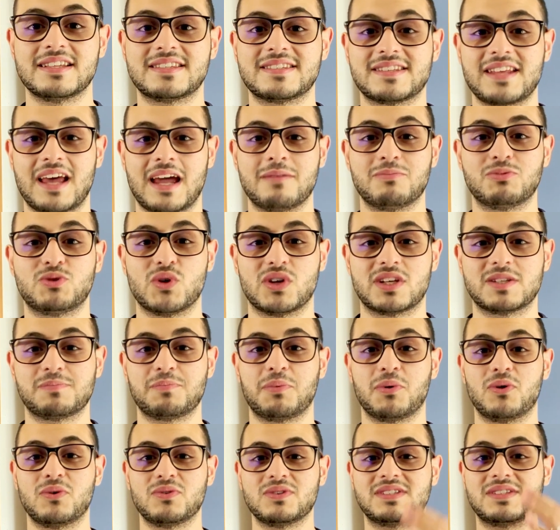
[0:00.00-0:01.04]
it's time to
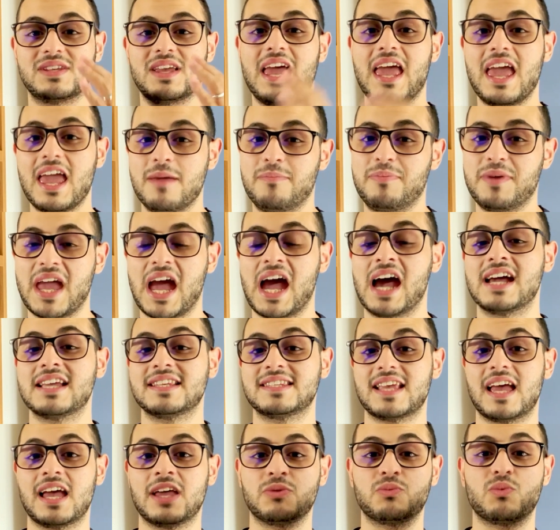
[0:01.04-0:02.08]
expose
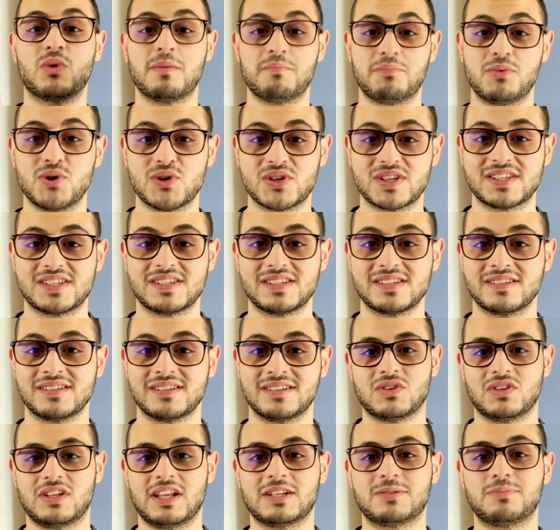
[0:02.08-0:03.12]
APIs and webhooks
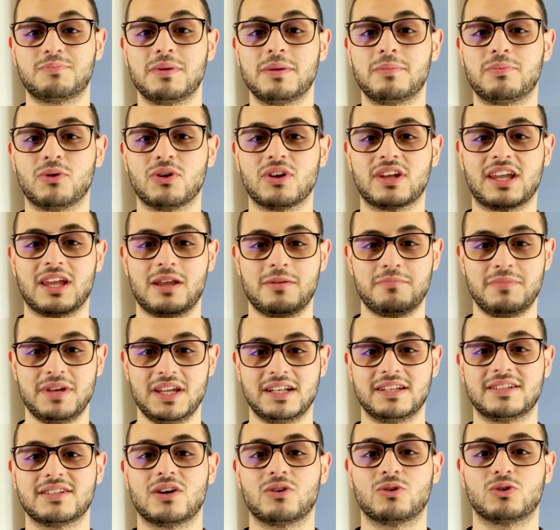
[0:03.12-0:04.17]
so that people can
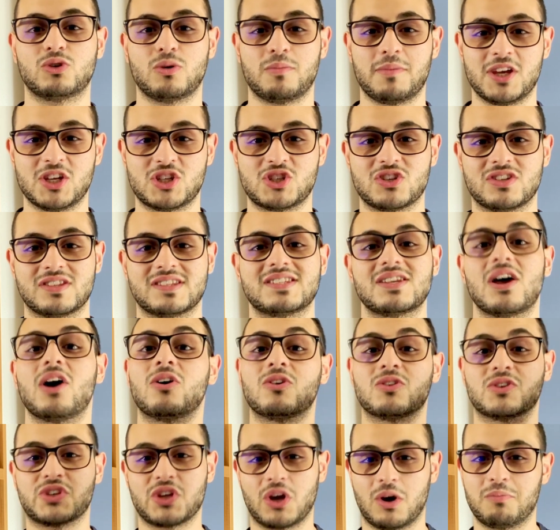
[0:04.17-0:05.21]
build automations
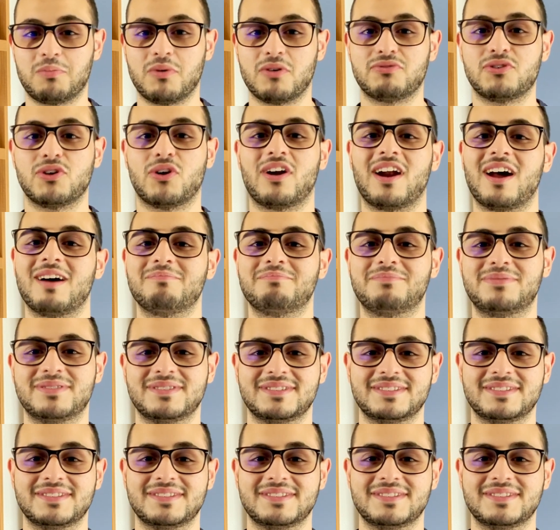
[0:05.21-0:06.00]
on top of your app.